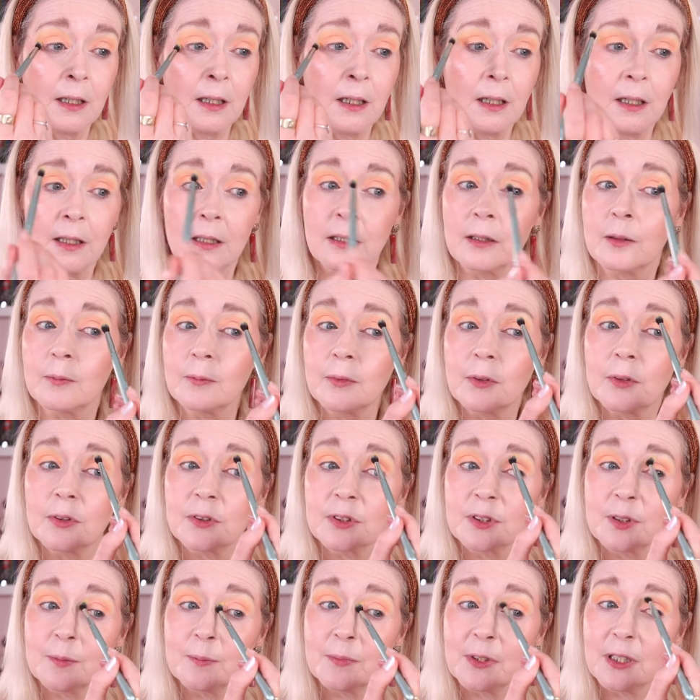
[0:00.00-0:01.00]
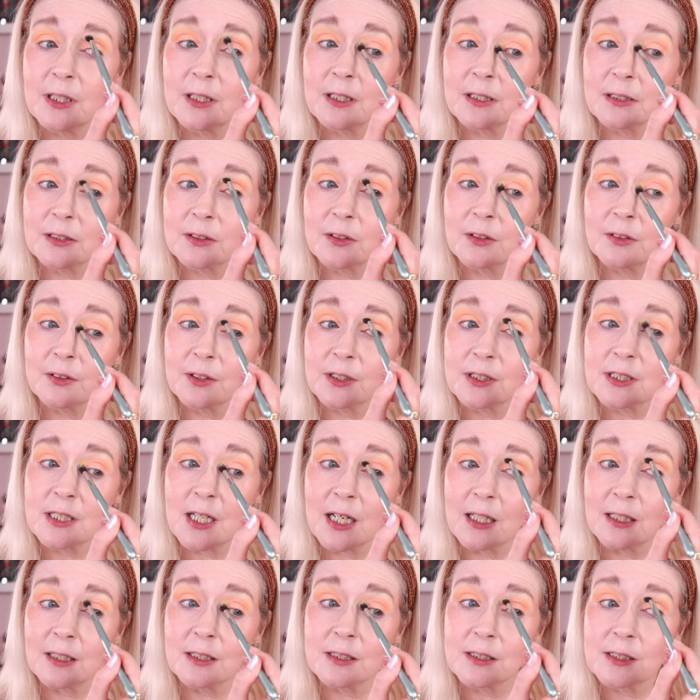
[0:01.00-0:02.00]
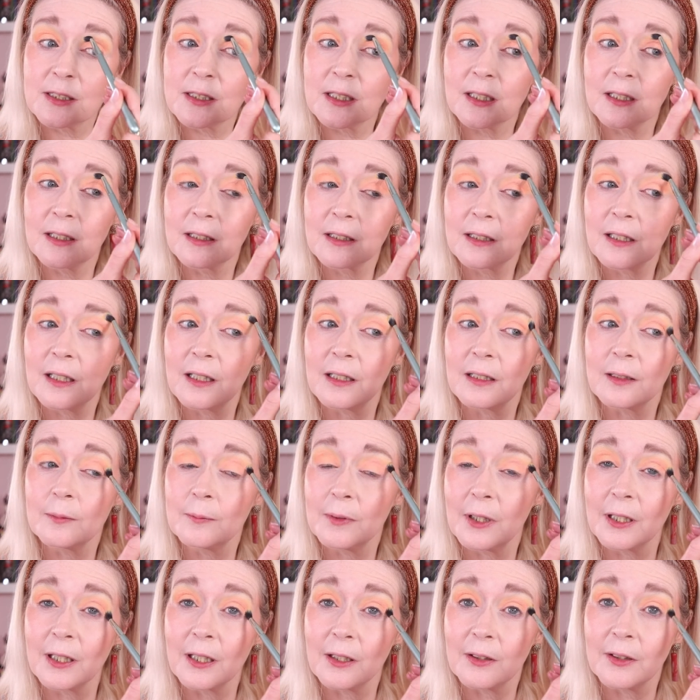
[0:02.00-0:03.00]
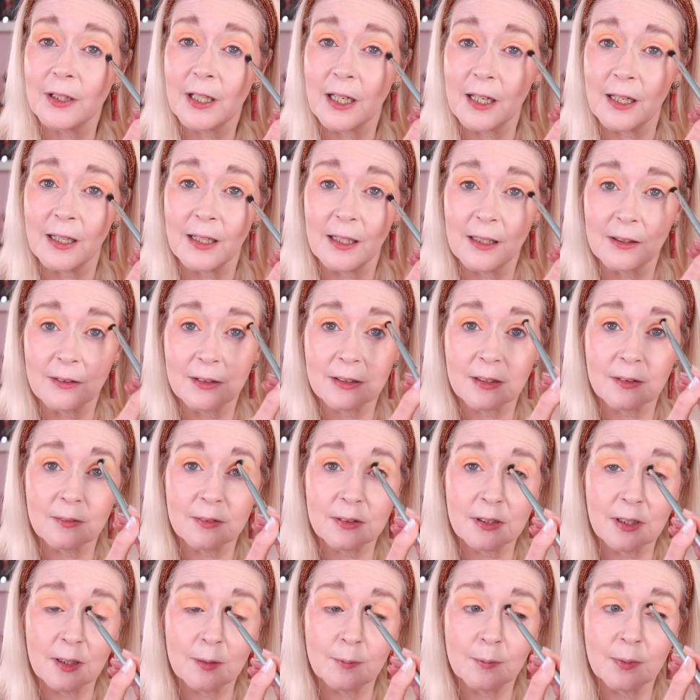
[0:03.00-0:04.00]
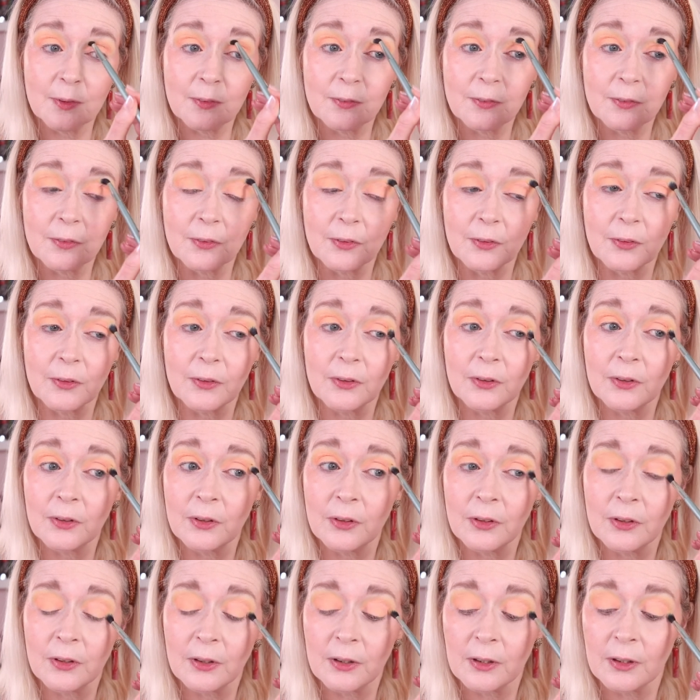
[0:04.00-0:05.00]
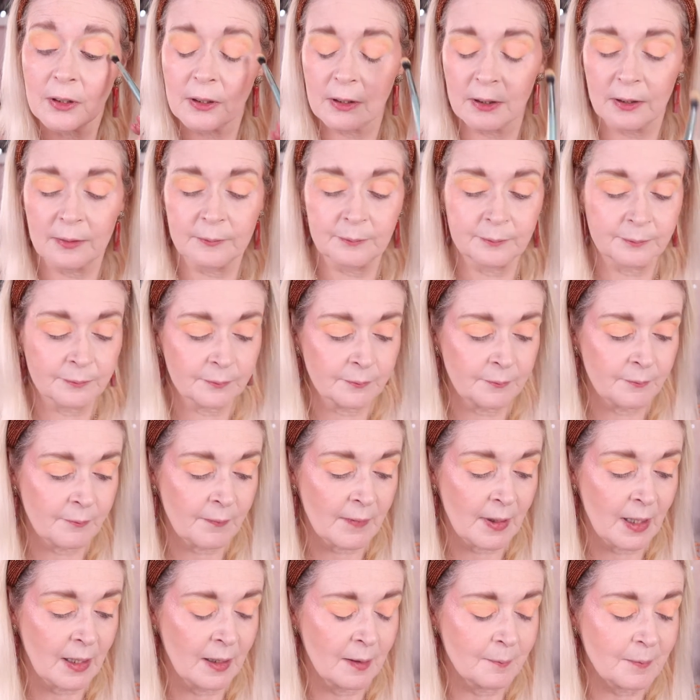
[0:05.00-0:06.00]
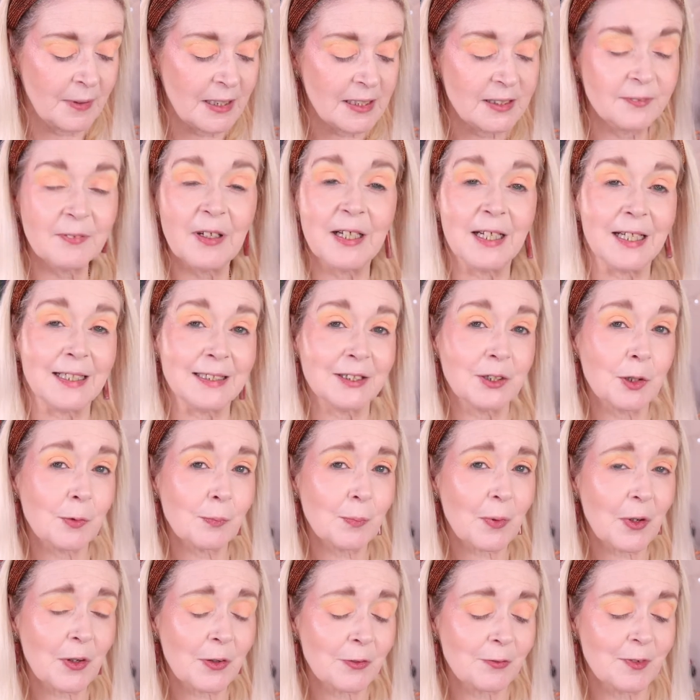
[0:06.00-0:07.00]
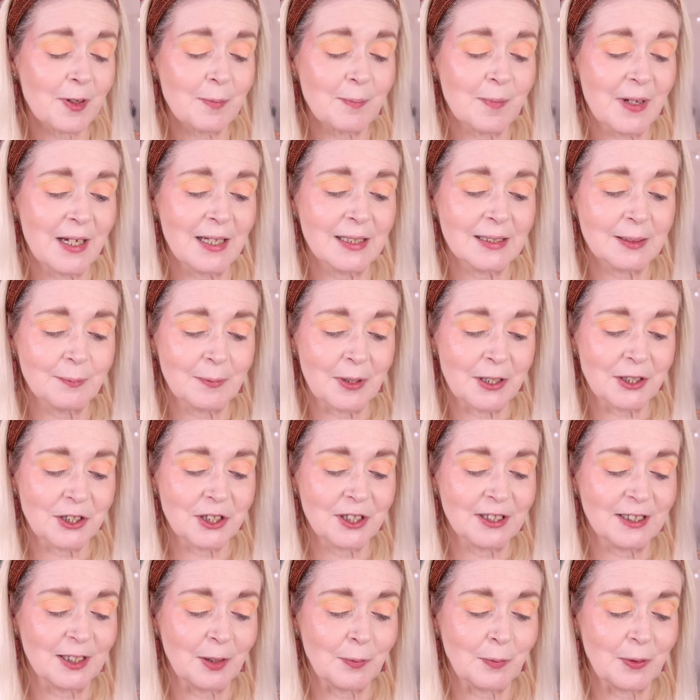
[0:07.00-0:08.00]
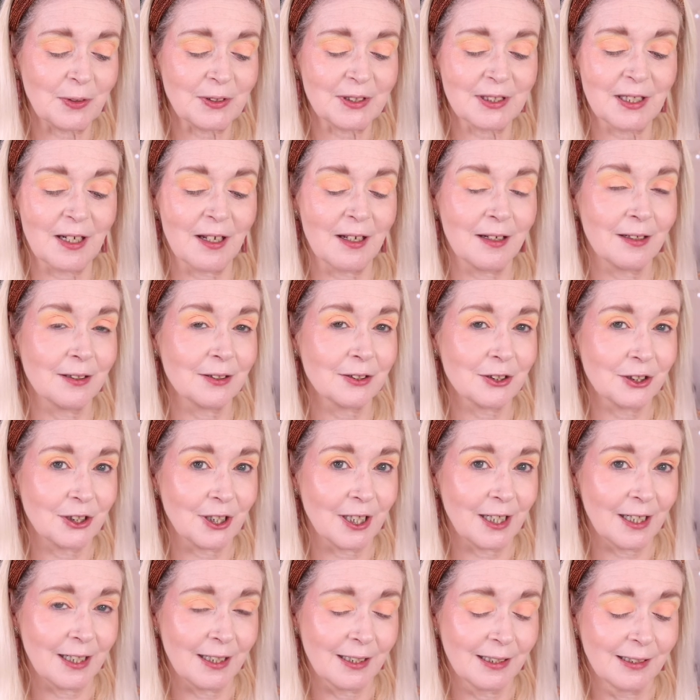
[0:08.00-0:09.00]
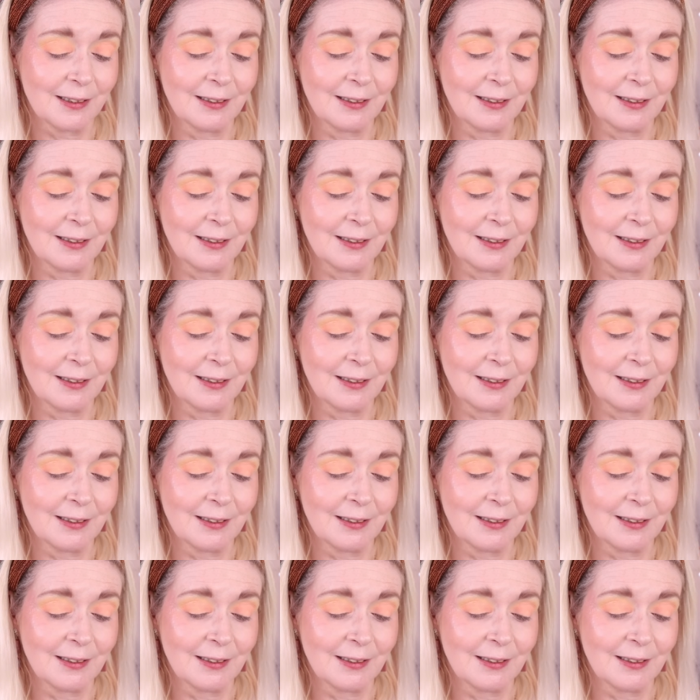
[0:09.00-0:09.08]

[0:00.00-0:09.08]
And I'm not somebody that's got the talent to colour my own hair, as I've said before. But it's funny, it's not bothering me as much as it was last year.